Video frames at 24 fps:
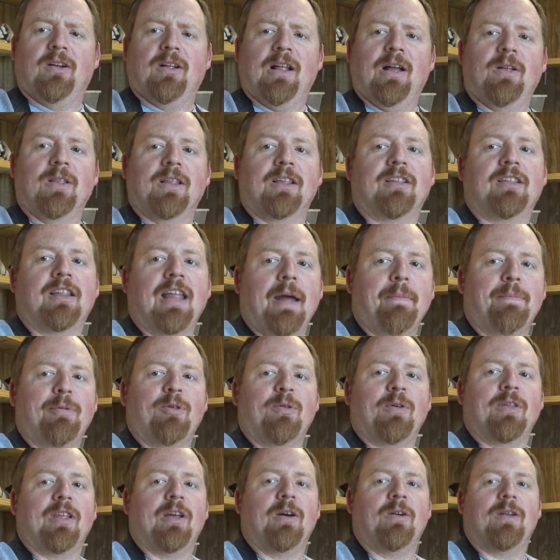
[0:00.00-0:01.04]
her down the
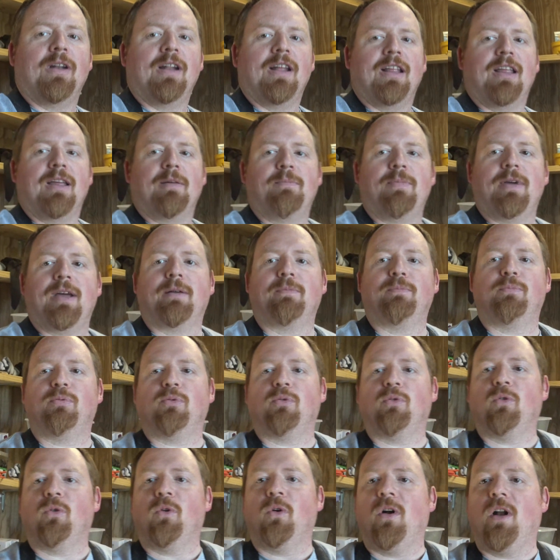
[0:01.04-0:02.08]
steps without any big
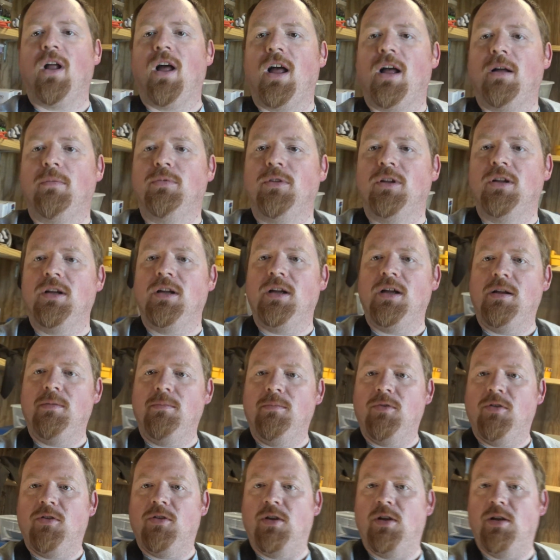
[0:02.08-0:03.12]

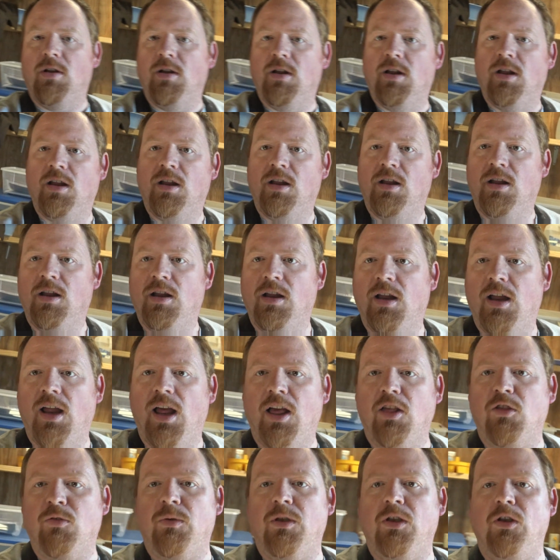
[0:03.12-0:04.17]
problems
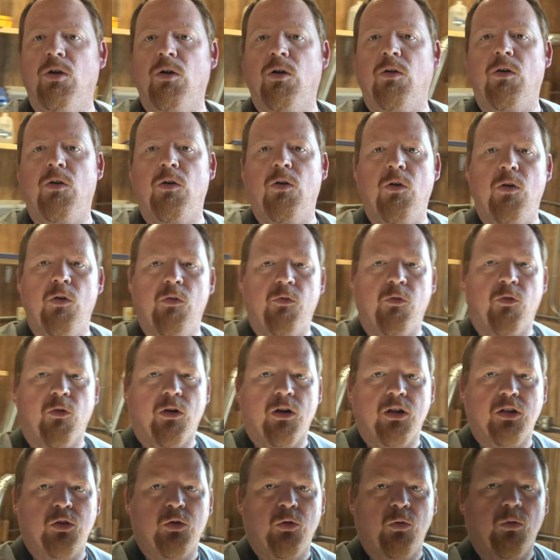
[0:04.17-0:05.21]
as we go
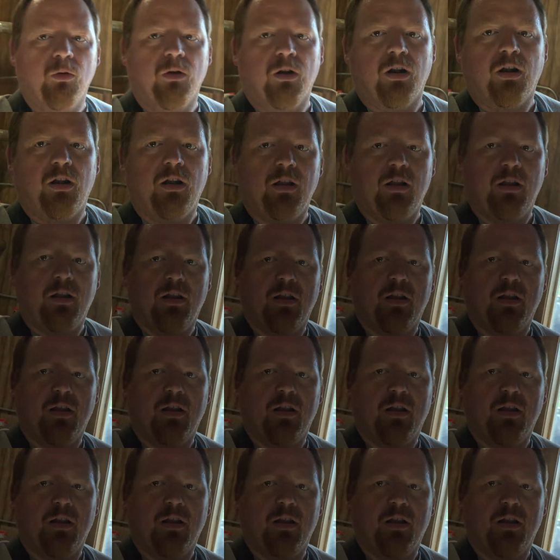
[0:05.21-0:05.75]
for a tour.